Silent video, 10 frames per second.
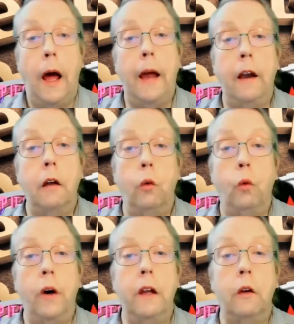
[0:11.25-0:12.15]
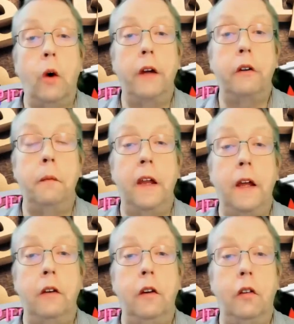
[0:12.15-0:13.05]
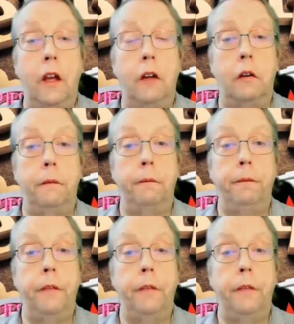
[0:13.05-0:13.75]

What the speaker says: And what it quite simply is this.